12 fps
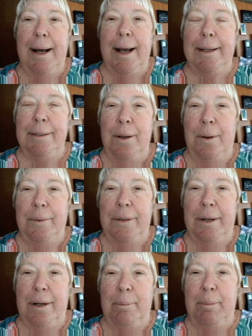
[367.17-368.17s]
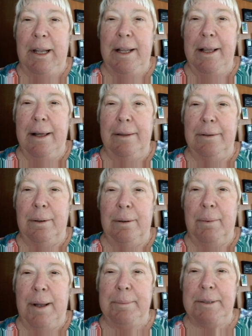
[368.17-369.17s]
I know there are many
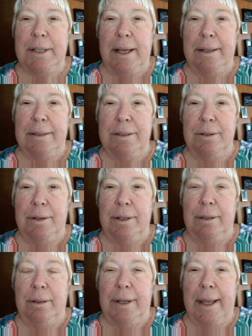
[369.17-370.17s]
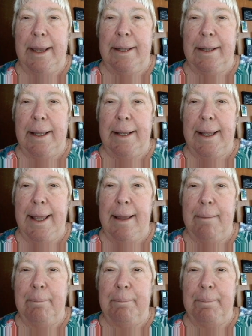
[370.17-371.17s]
other websites you can look at, like
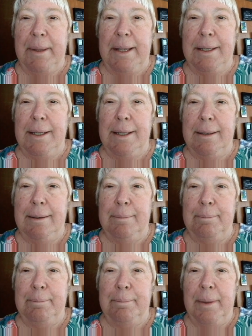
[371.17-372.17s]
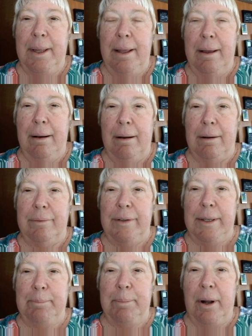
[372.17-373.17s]
Epedemic,
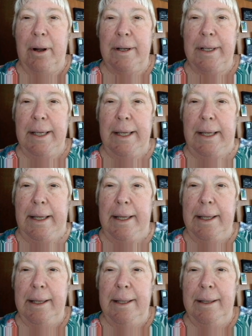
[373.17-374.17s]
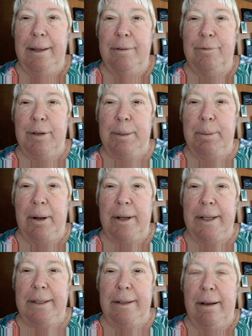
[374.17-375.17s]
RV Parky,
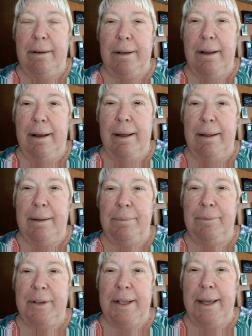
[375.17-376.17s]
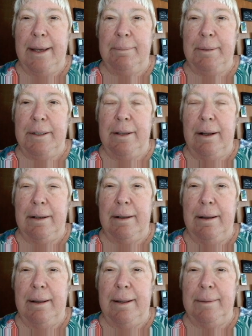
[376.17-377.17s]
freeparking.com,
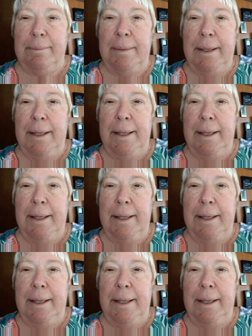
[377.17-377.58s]
freecamping.com,